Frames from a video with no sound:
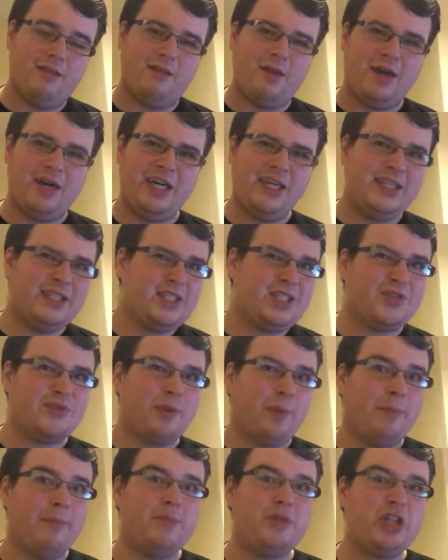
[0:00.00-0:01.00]
aunts
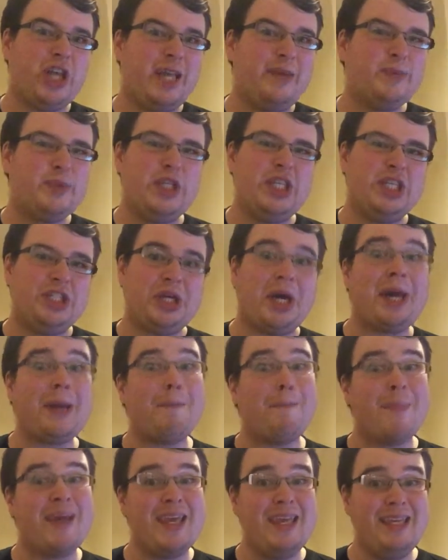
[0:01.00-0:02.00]
from James and the
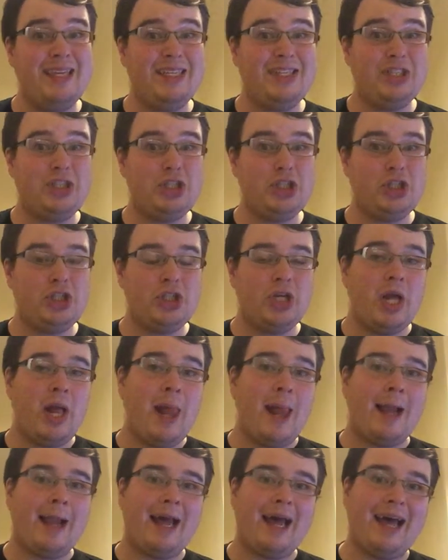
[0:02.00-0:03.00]
Giant Peach,
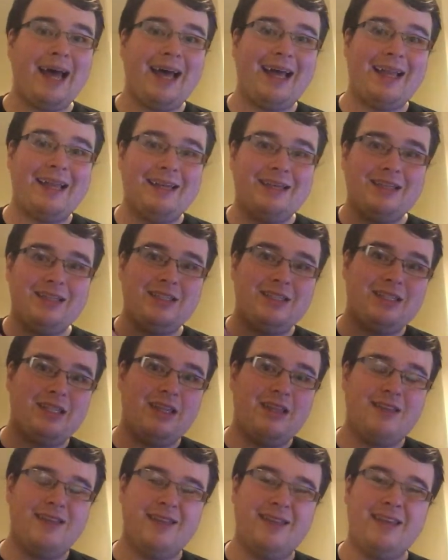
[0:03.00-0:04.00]
and
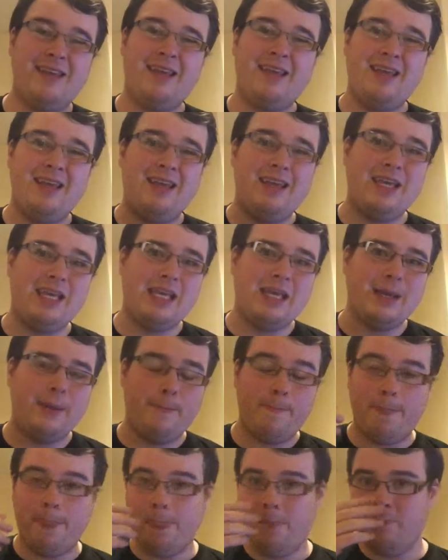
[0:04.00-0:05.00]
the
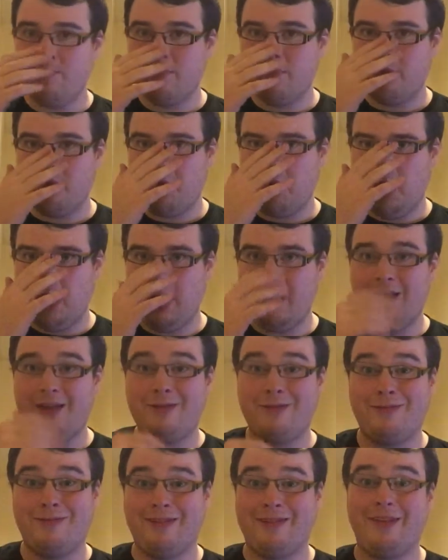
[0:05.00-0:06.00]

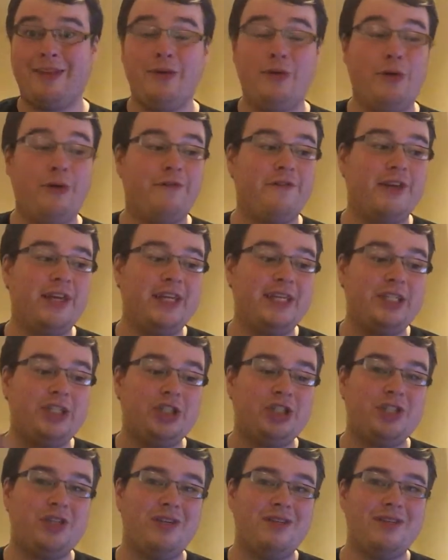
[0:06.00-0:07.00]

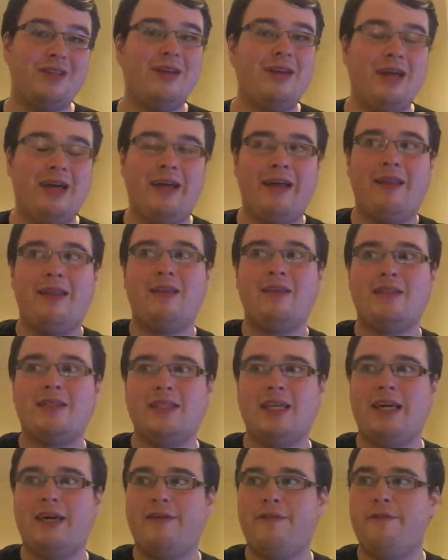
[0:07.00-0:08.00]
orphanage
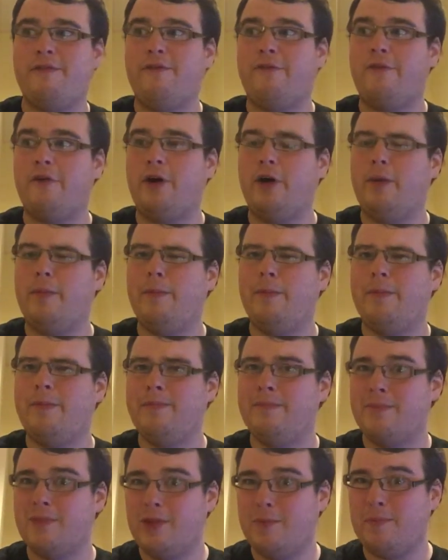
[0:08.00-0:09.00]
staff from
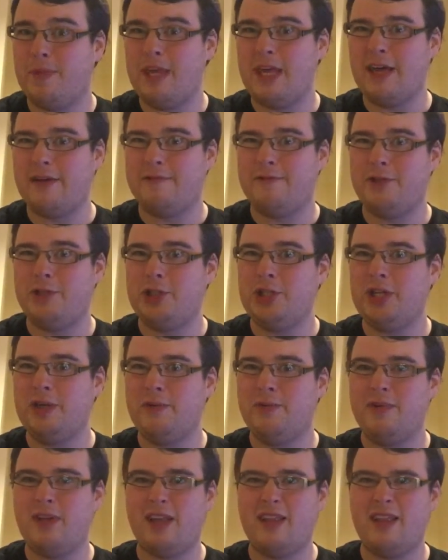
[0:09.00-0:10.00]
the
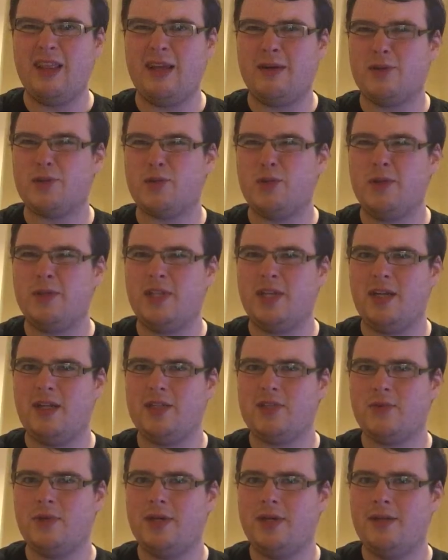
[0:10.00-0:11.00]
BFG. I that was Roald Dahl
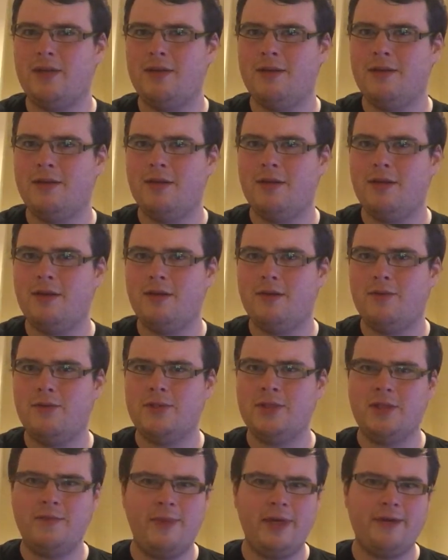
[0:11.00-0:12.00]
as well.
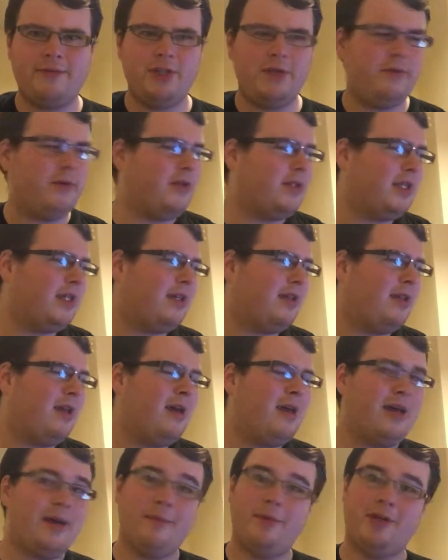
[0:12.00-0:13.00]
Wasn't the BFG Roald Dahl?
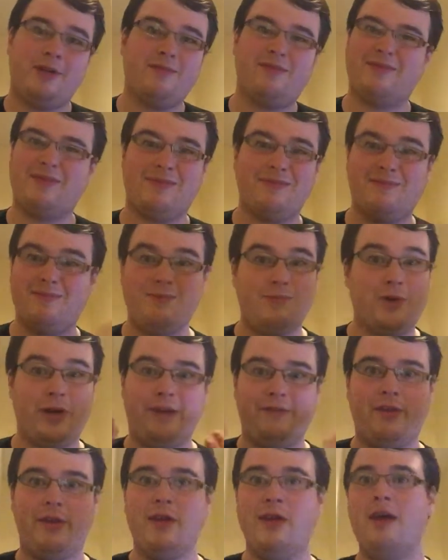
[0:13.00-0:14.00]
I'm not.
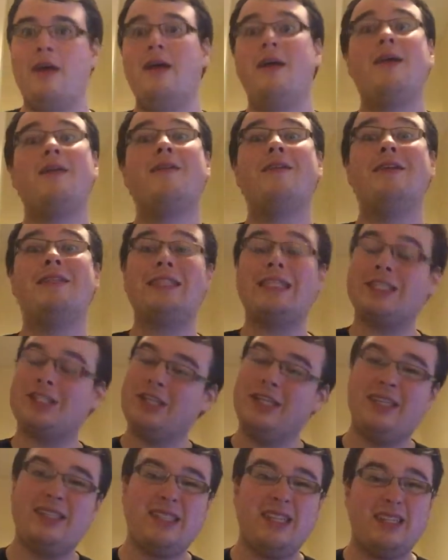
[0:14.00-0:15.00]
Whatever.
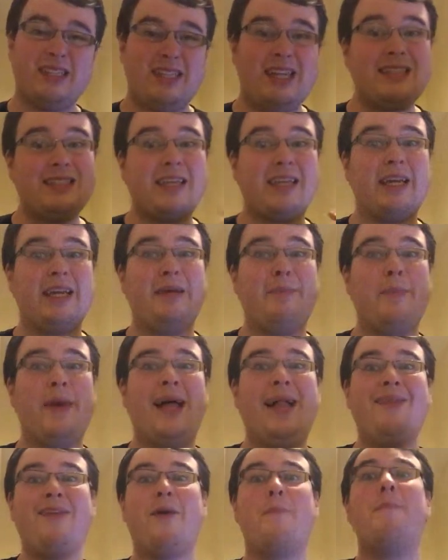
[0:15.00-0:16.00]
Essentially, it's like an
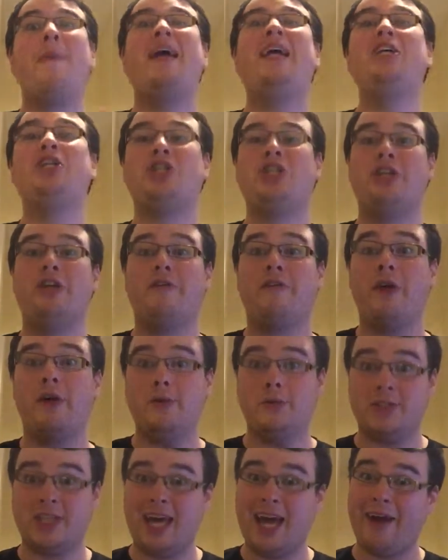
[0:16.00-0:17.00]
amalgamation of
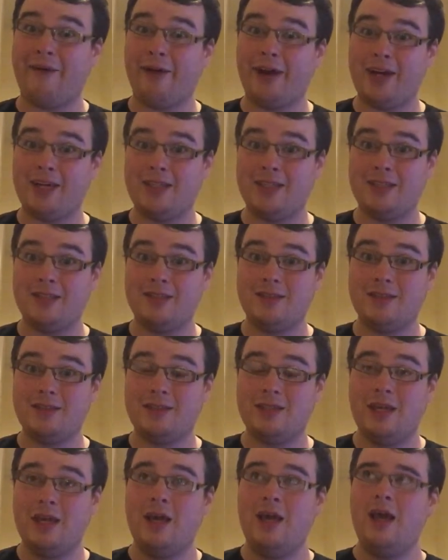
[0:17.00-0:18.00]
those
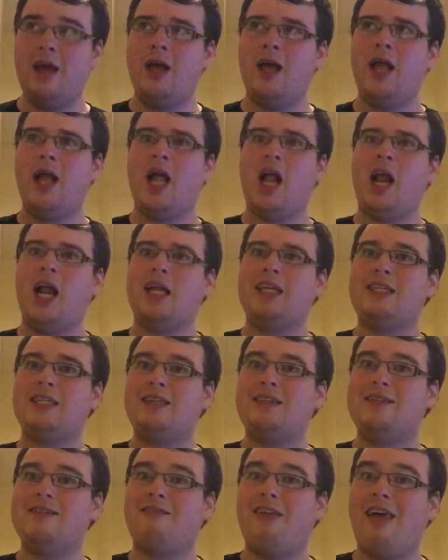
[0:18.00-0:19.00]
characters.
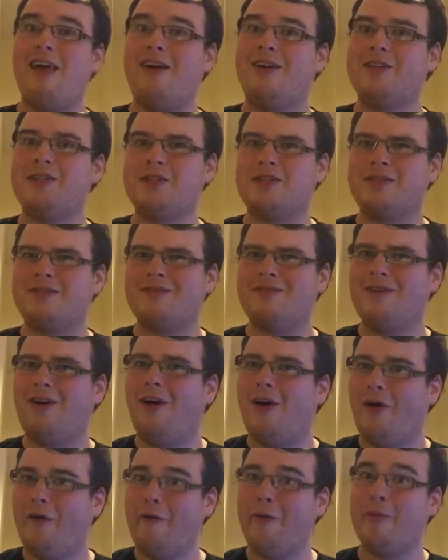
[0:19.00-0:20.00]
They are just
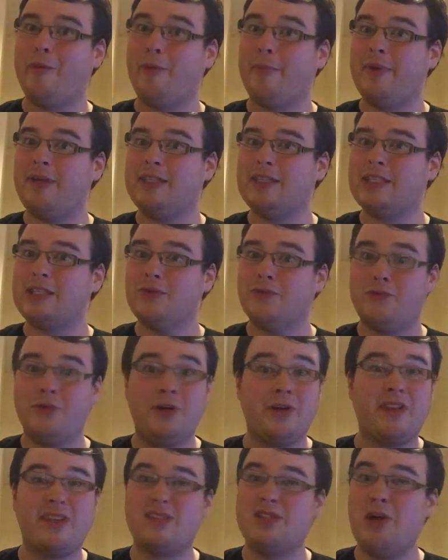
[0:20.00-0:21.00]
horrible pieces of
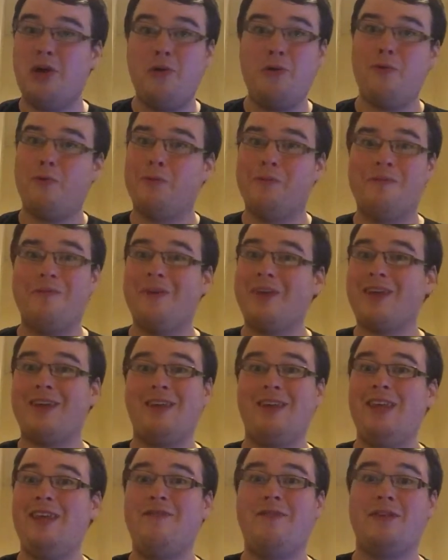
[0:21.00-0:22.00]
work. There's no
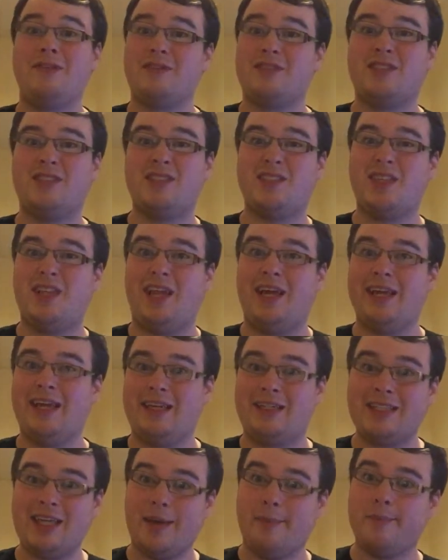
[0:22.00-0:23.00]
even slight
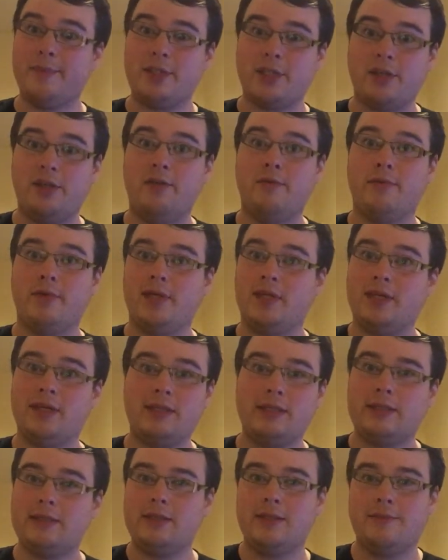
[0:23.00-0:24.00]
attempt to
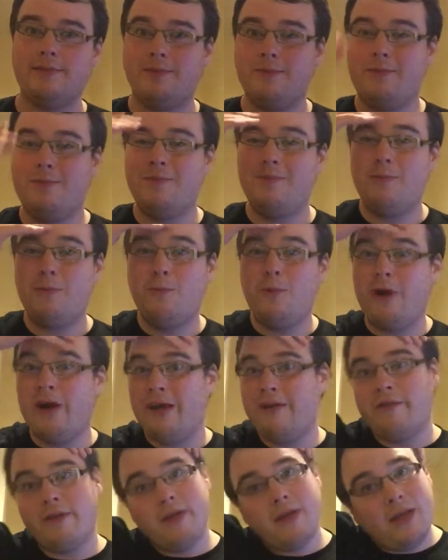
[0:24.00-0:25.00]
humanise them.
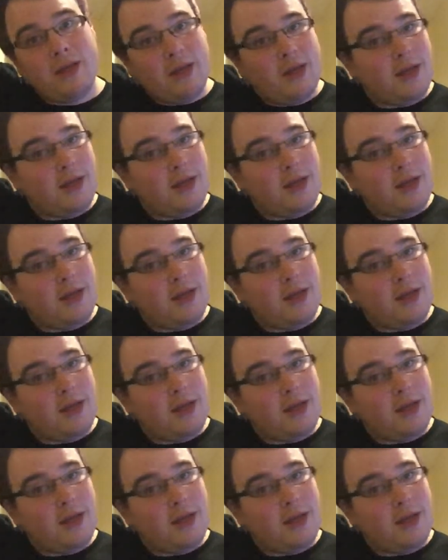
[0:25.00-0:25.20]
Whatever.